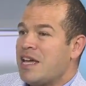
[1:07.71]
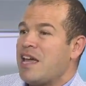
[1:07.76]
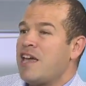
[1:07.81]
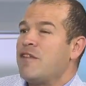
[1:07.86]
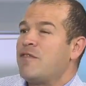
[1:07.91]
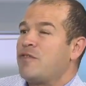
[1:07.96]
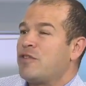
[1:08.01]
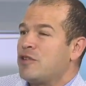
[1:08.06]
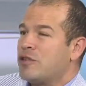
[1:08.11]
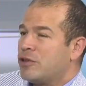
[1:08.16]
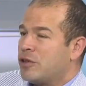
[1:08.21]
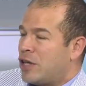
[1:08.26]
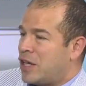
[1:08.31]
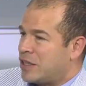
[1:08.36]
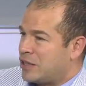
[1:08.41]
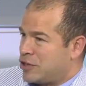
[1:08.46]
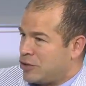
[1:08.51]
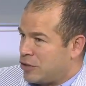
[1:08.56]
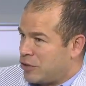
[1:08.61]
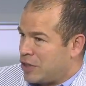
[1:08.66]
If you
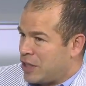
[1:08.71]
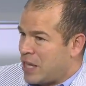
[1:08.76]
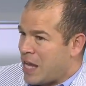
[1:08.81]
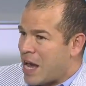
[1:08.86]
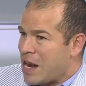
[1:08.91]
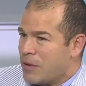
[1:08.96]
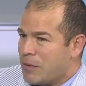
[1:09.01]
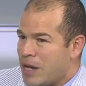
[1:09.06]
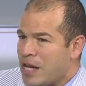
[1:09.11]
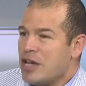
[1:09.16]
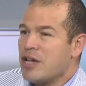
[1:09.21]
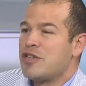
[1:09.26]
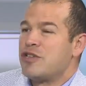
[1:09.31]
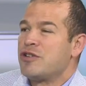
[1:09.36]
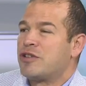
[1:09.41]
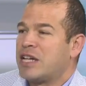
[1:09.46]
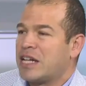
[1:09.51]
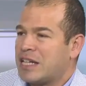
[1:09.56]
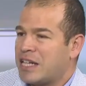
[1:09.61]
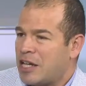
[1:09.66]
are Jordi Alba,
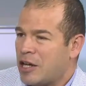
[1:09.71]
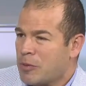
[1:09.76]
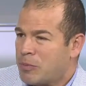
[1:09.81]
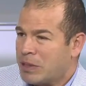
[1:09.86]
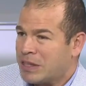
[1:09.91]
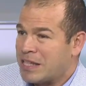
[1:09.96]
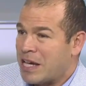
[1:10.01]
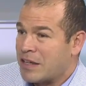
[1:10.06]
you can get up and